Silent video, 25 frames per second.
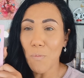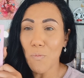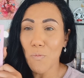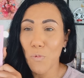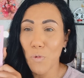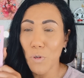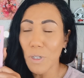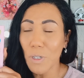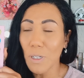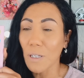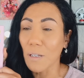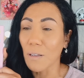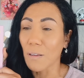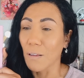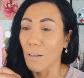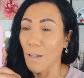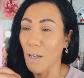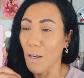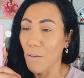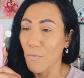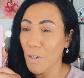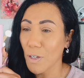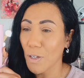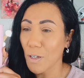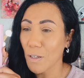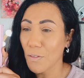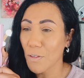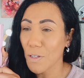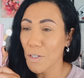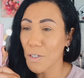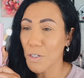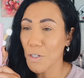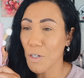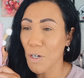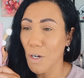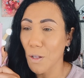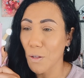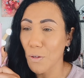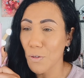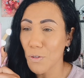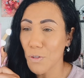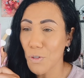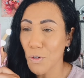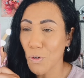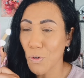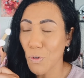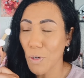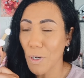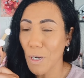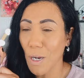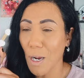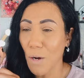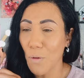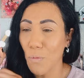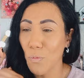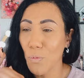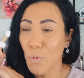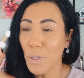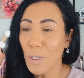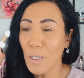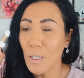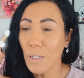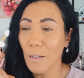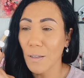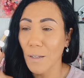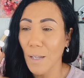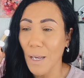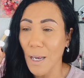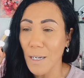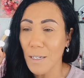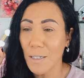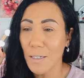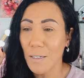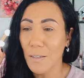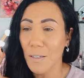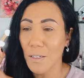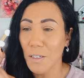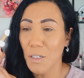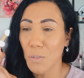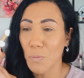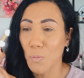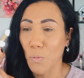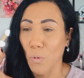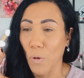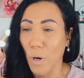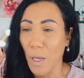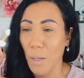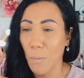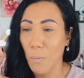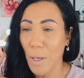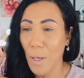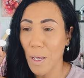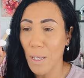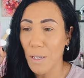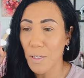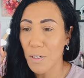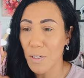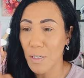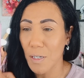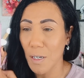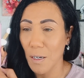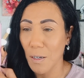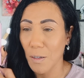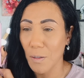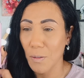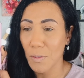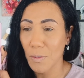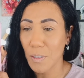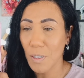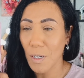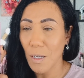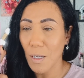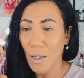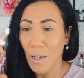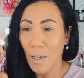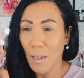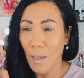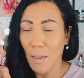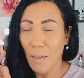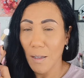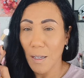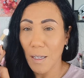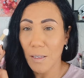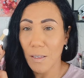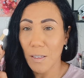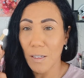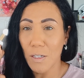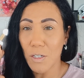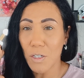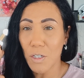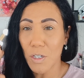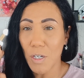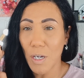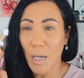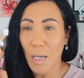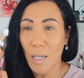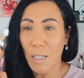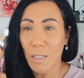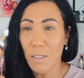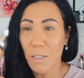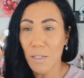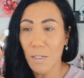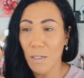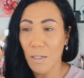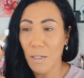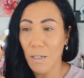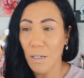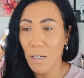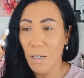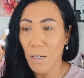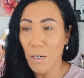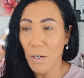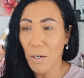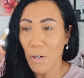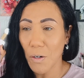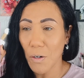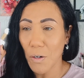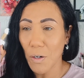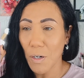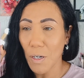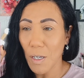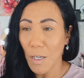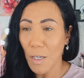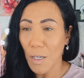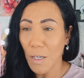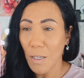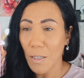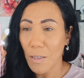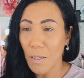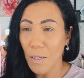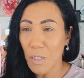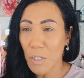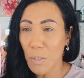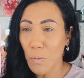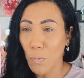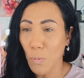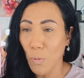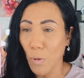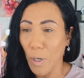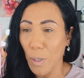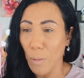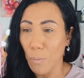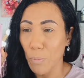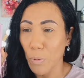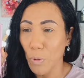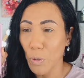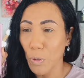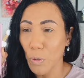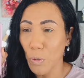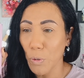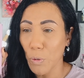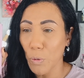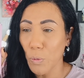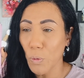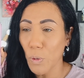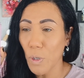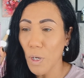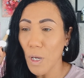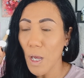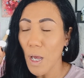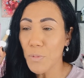I'm really loving this color story. I really liked these bright pastels, like these shades in here. This bright blue.